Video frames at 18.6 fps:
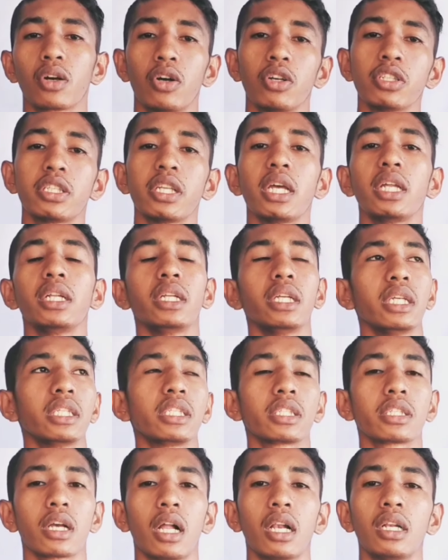constant
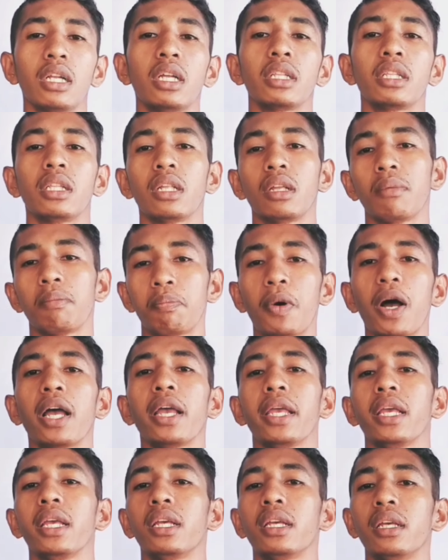is called
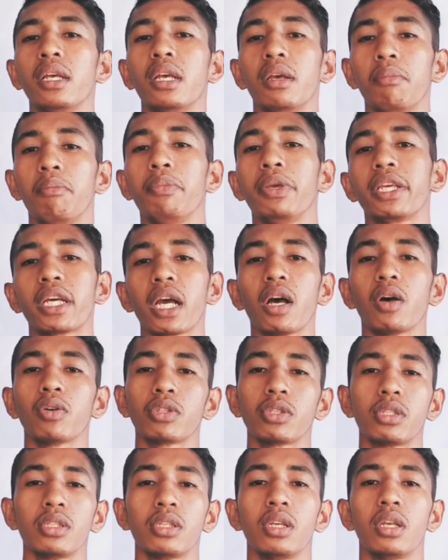pi
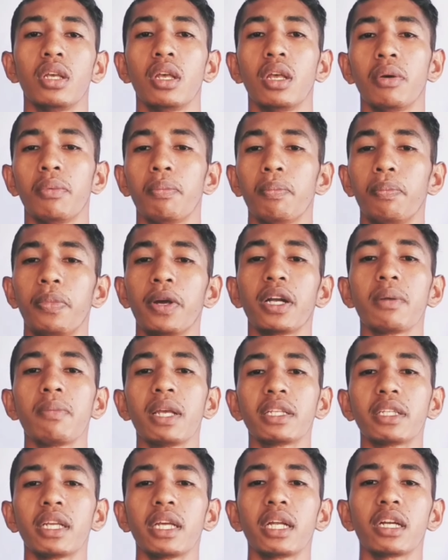because
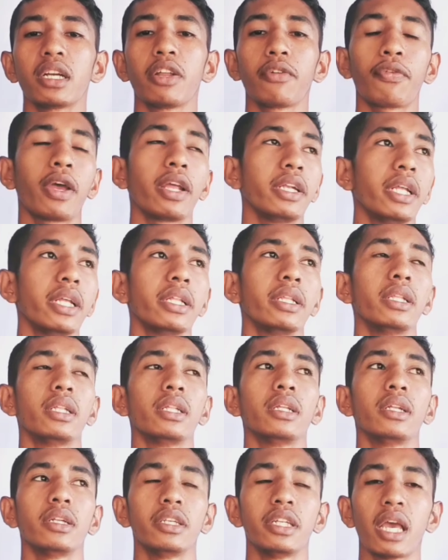perimeter divided
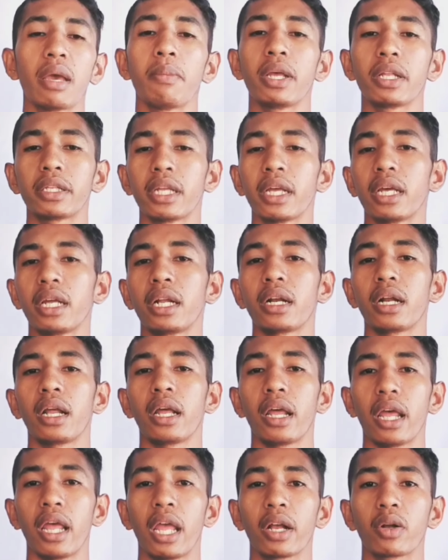diameter
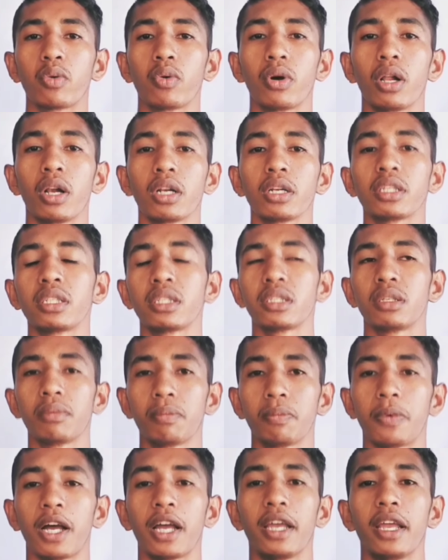equals
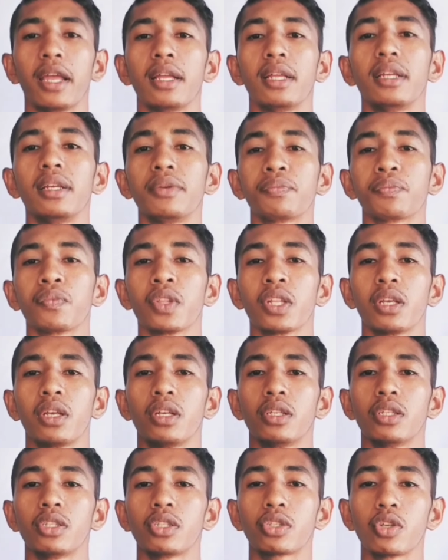pi.
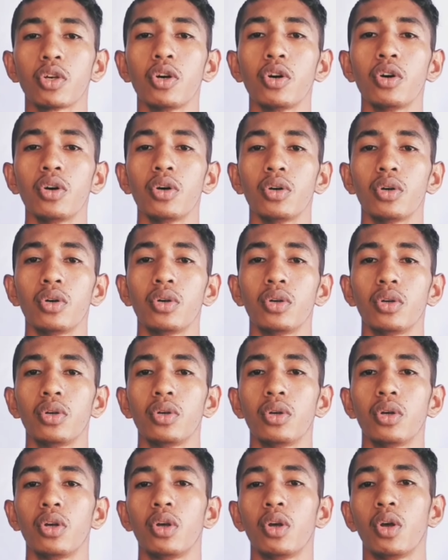So
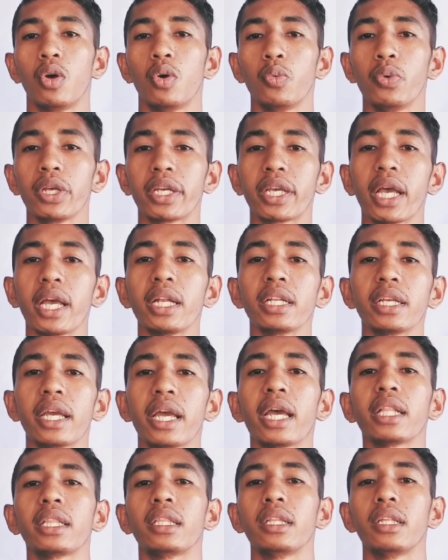we can
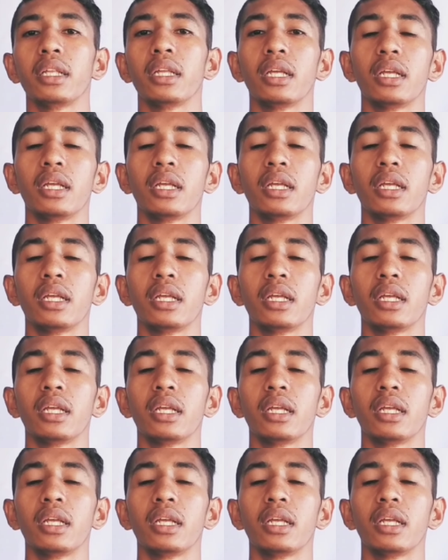get